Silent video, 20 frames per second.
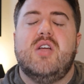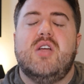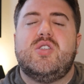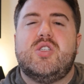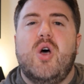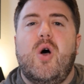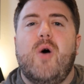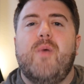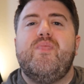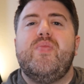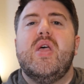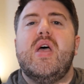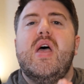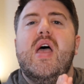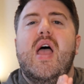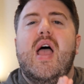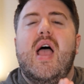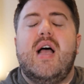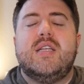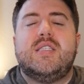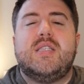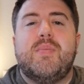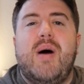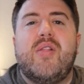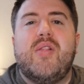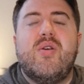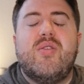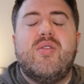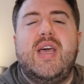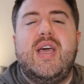So, and some
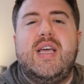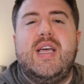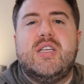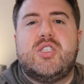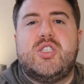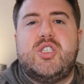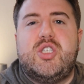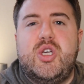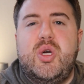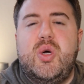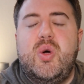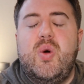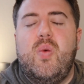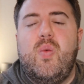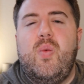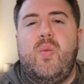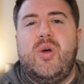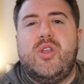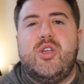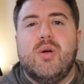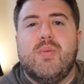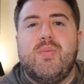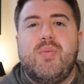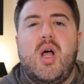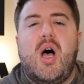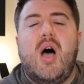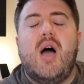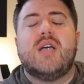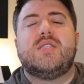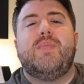other things too with your
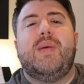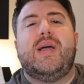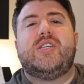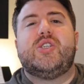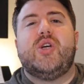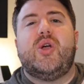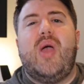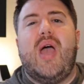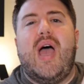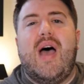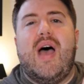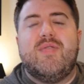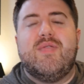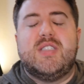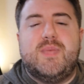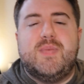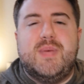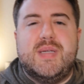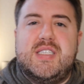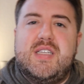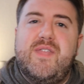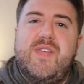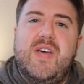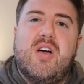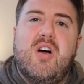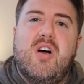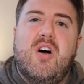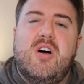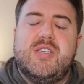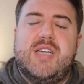blogs, make sure you have specific
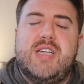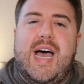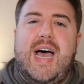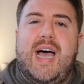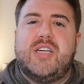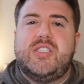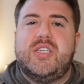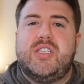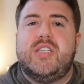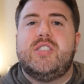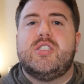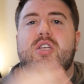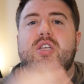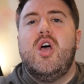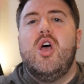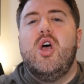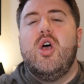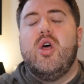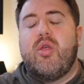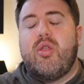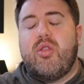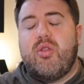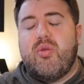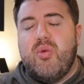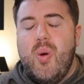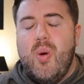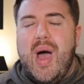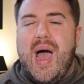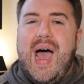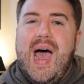call to actions
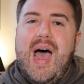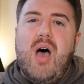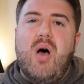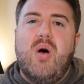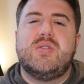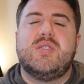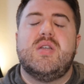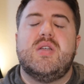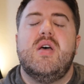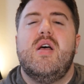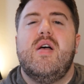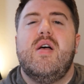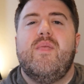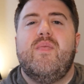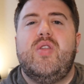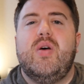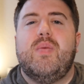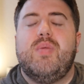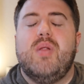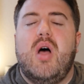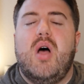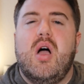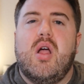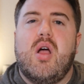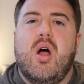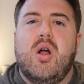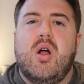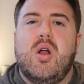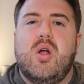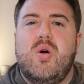throughout the blog
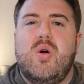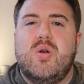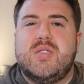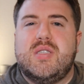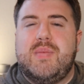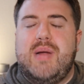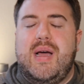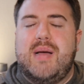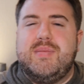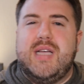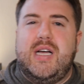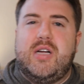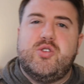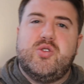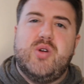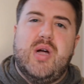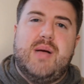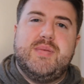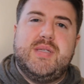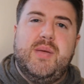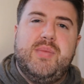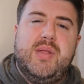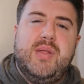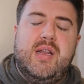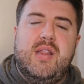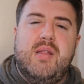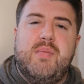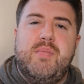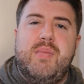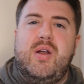article. Sometimes I'll drop something
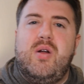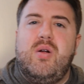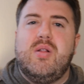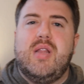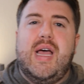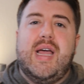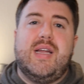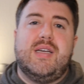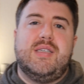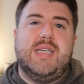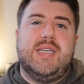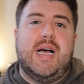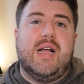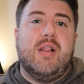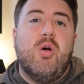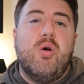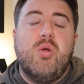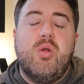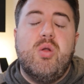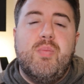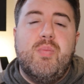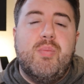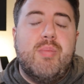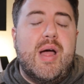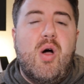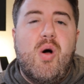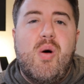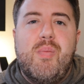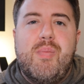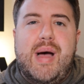in the middle, like download my
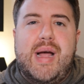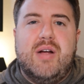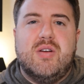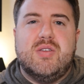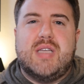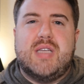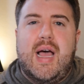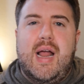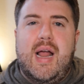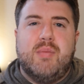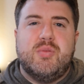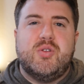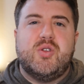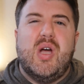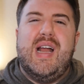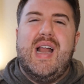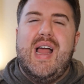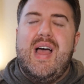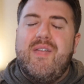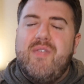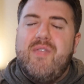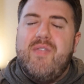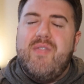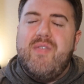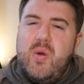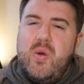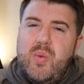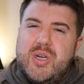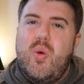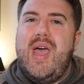home buyer's guide. I'm trying every
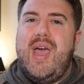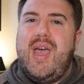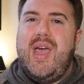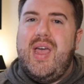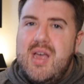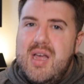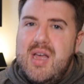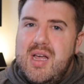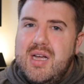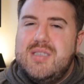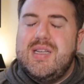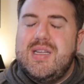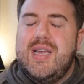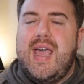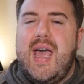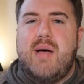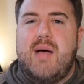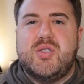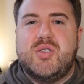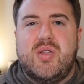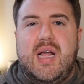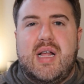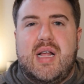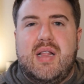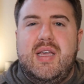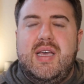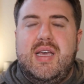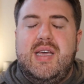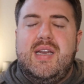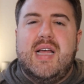which way to capture that
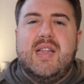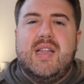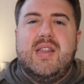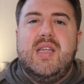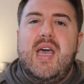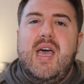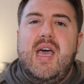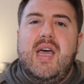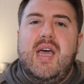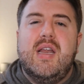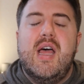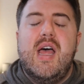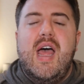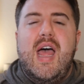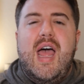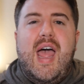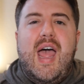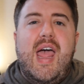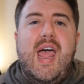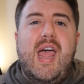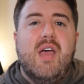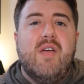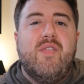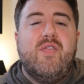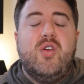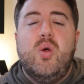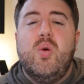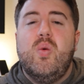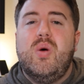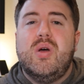lead. And at the end, hey, if
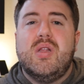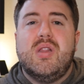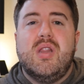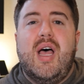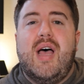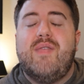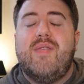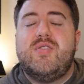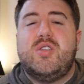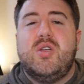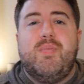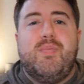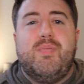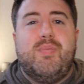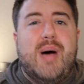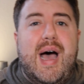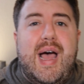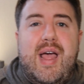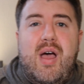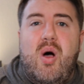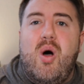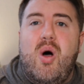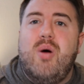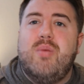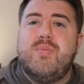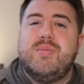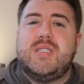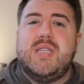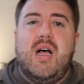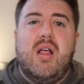you would love to buy a
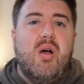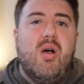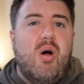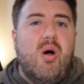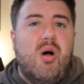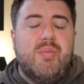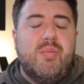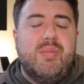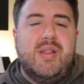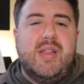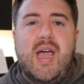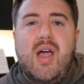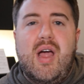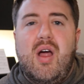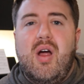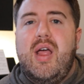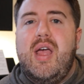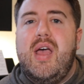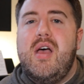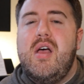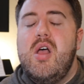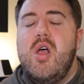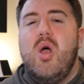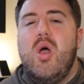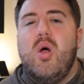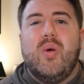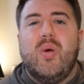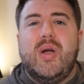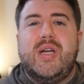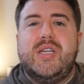home, sell a home in the area,
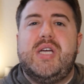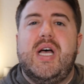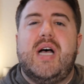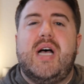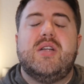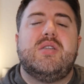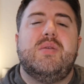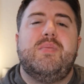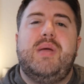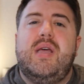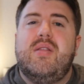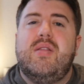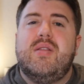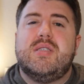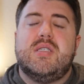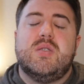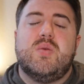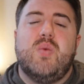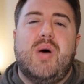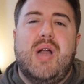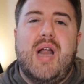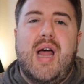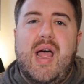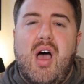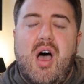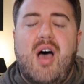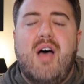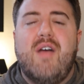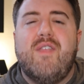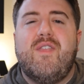reach out to me. This is what I
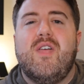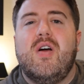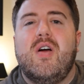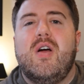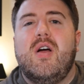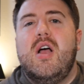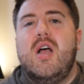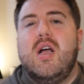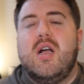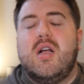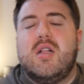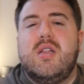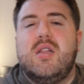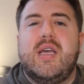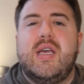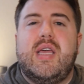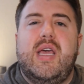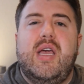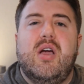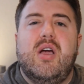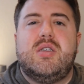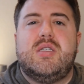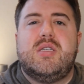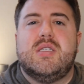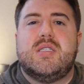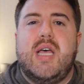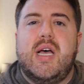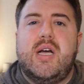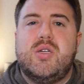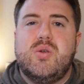offer. Click here to
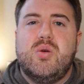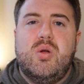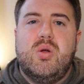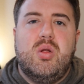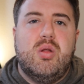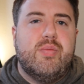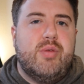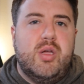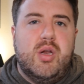schedule,